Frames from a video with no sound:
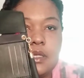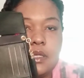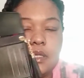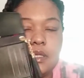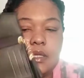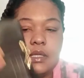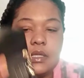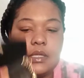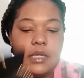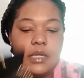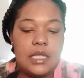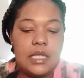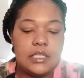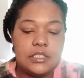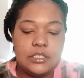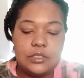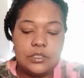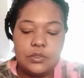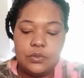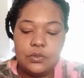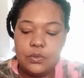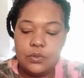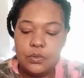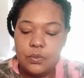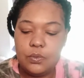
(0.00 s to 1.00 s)
Nice
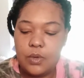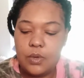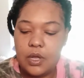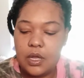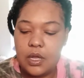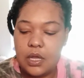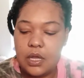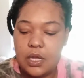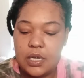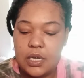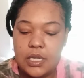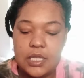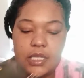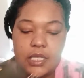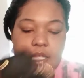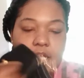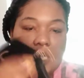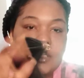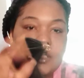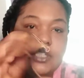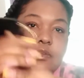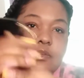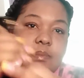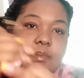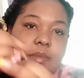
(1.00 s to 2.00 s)
little wallet.
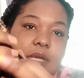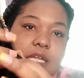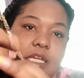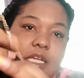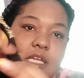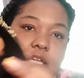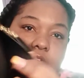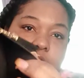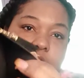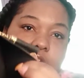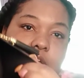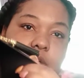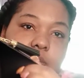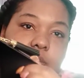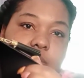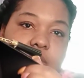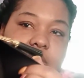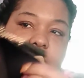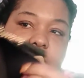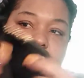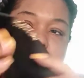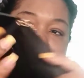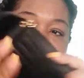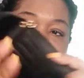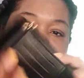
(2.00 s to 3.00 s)
Got your money to go
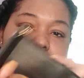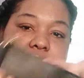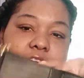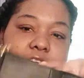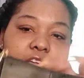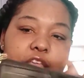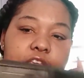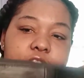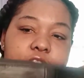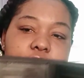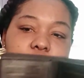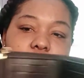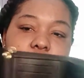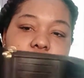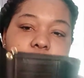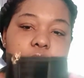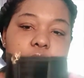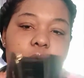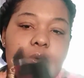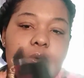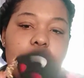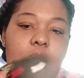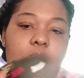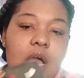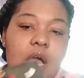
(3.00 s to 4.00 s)
inside. Cute
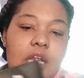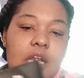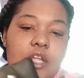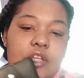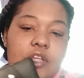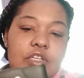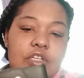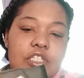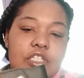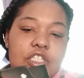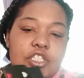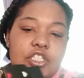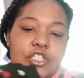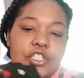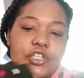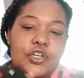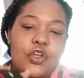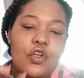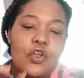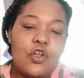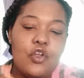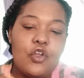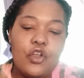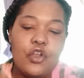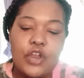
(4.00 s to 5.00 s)
little wallet. You could just
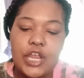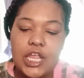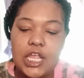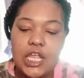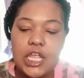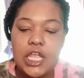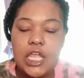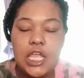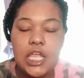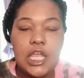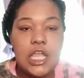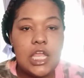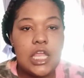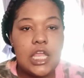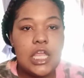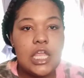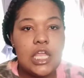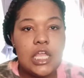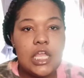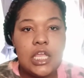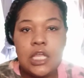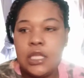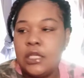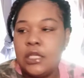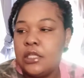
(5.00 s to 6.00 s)
curry.
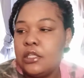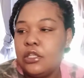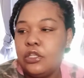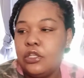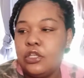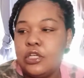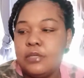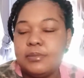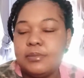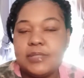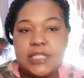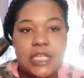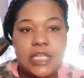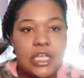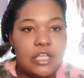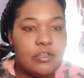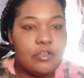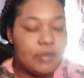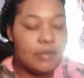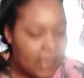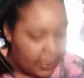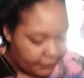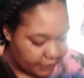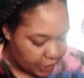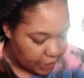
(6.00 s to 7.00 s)
You know what I'm saying? You
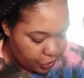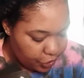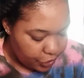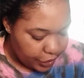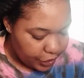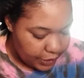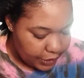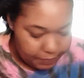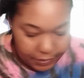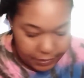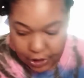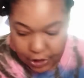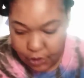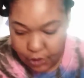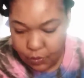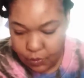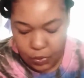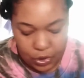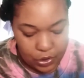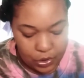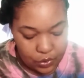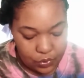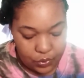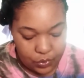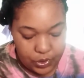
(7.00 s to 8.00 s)
ain't have to curry a big
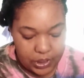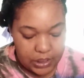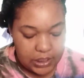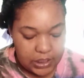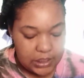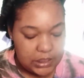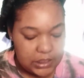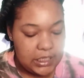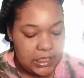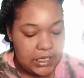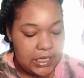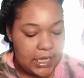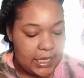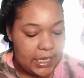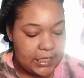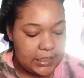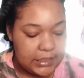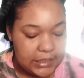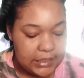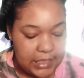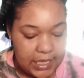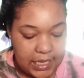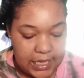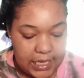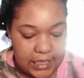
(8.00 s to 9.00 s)
one or anything like
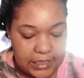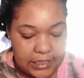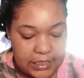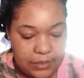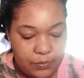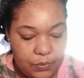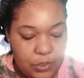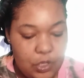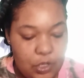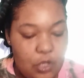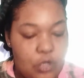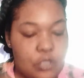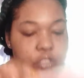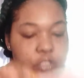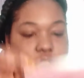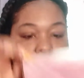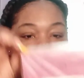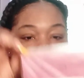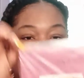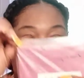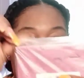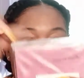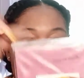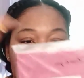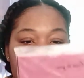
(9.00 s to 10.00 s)
that. Then we also
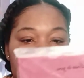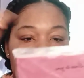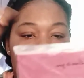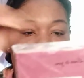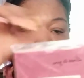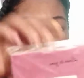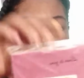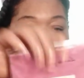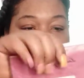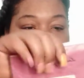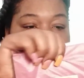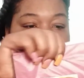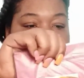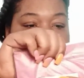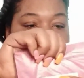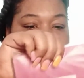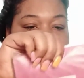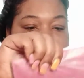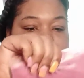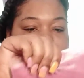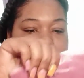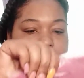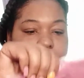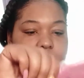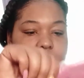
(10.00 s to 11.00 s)
have this
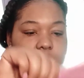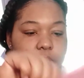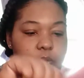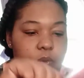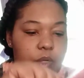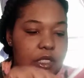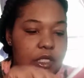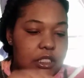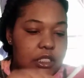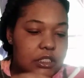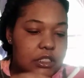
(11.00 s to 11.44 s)
nice pink one as